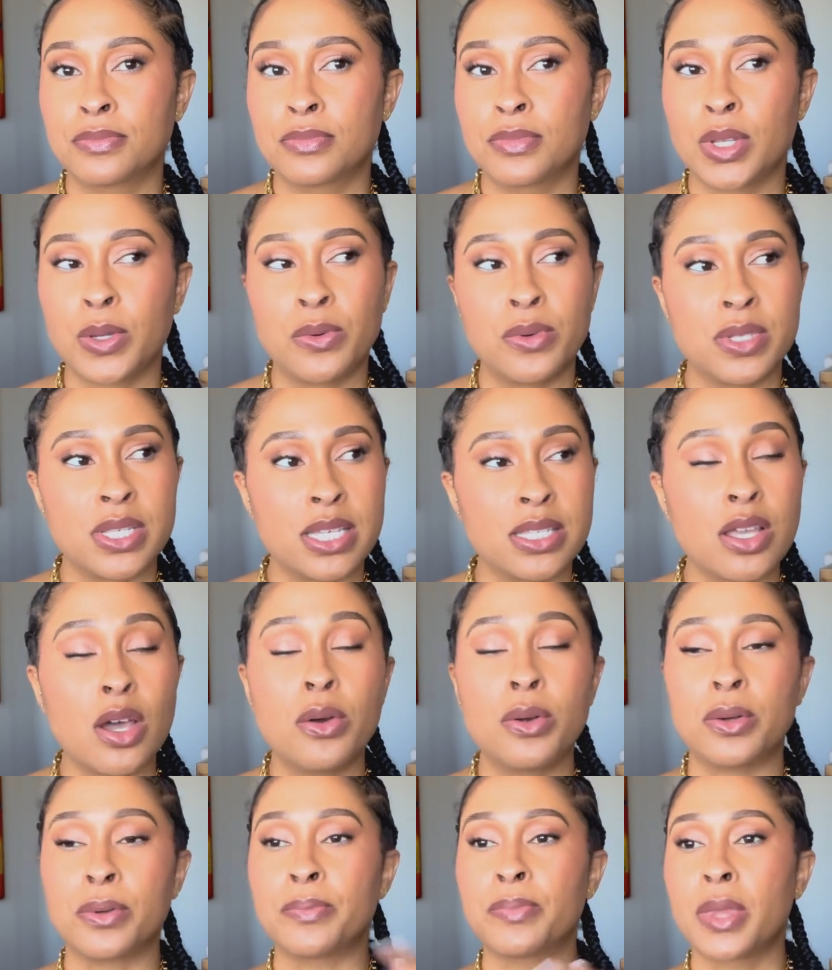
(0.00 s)
what was that?
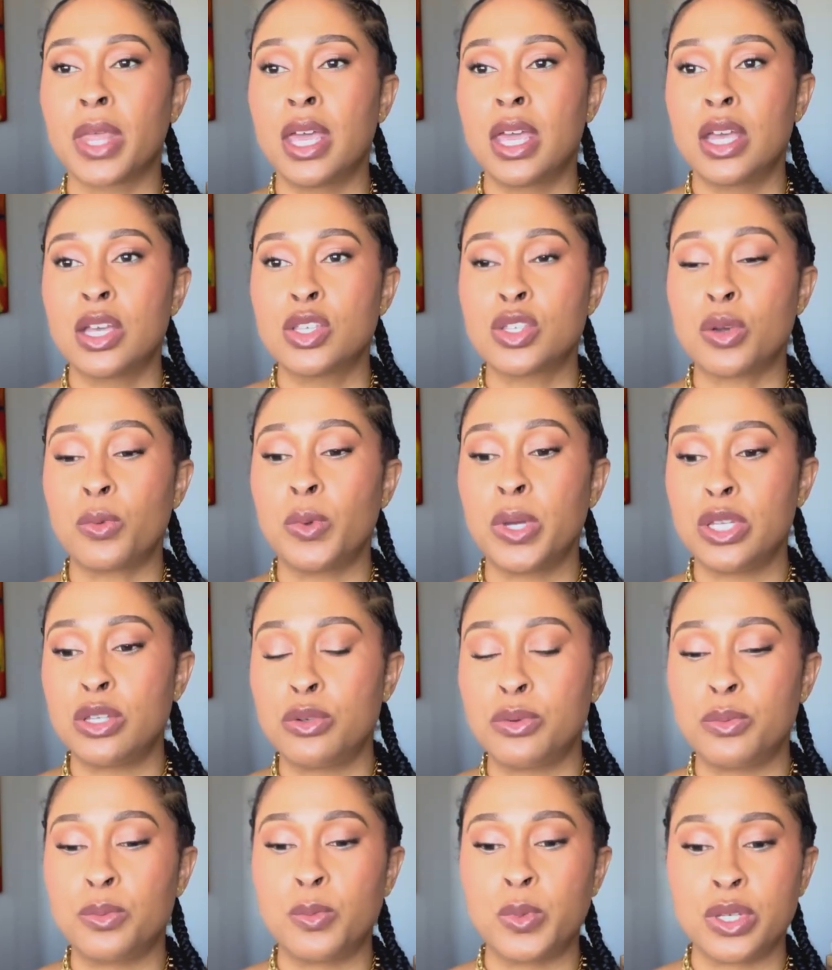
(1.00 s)
Oh, so when
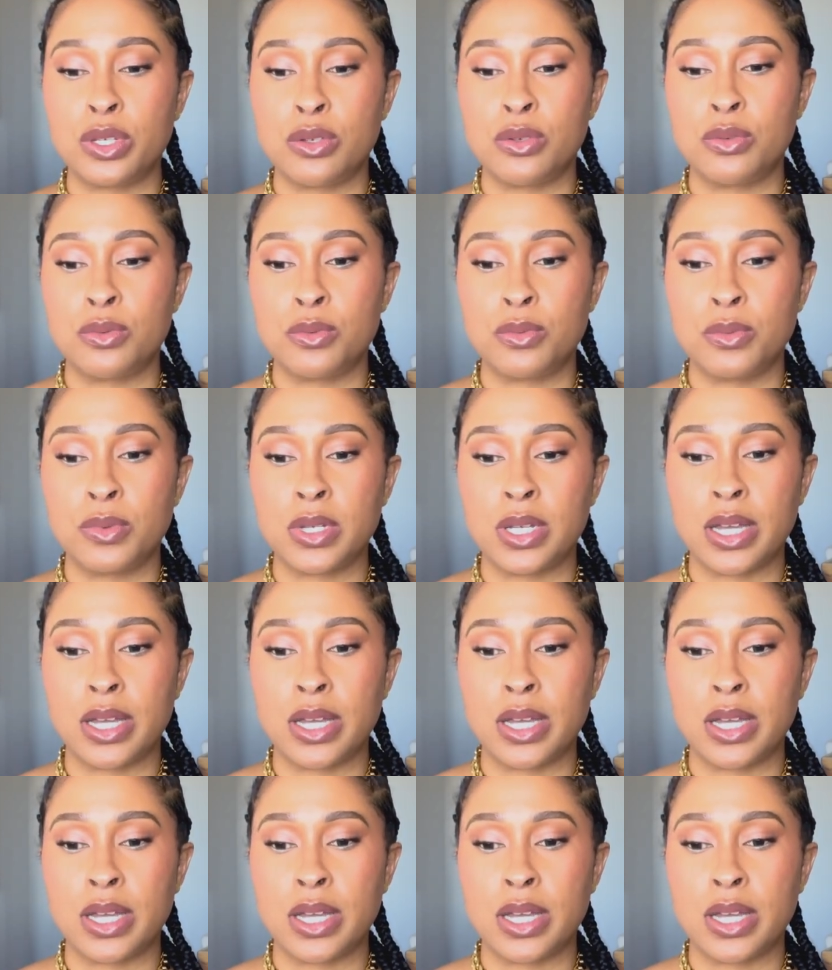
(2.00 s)
you